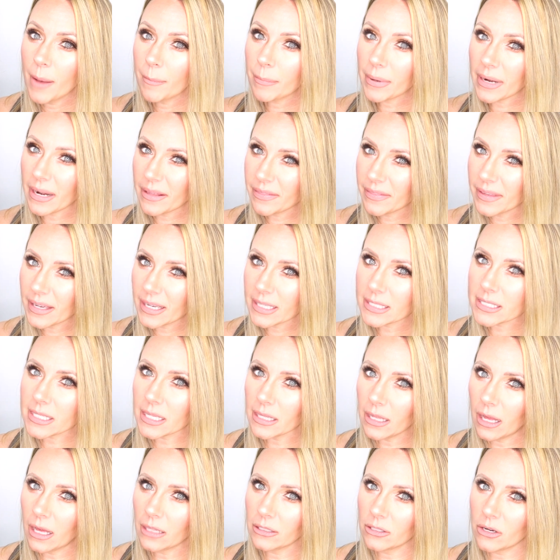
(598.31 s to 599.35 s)
but I think it's a
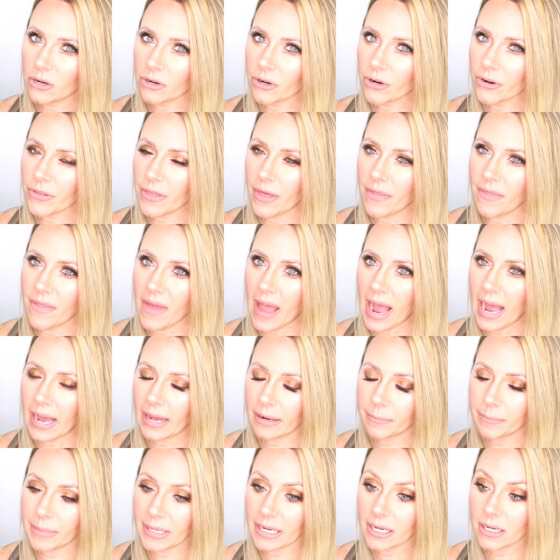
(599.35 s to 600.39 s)
lot longer than
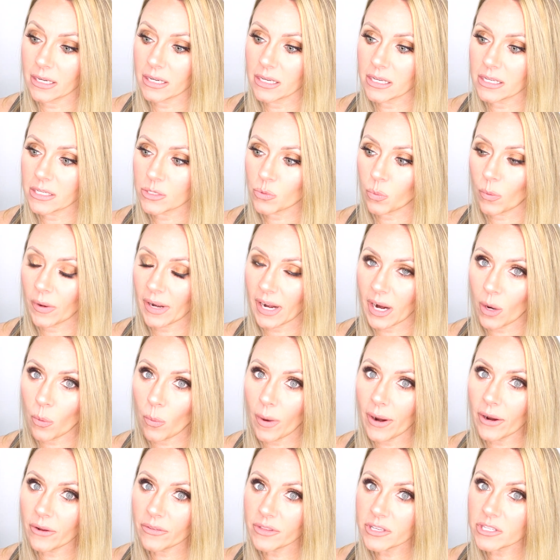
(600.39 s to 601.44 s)
that because when I
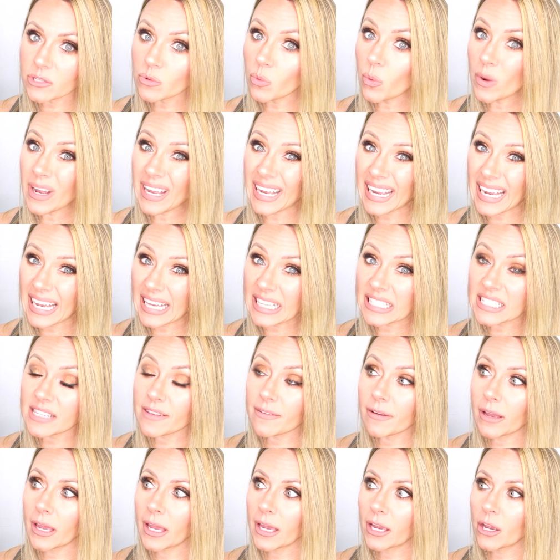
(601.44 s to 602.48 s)
wear this wig,
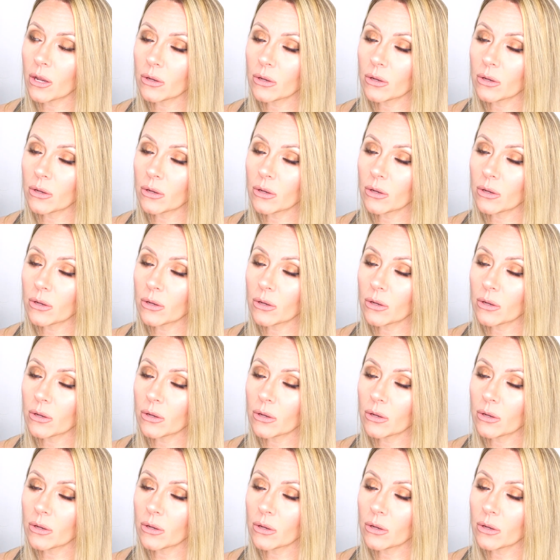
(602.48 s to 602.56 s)
it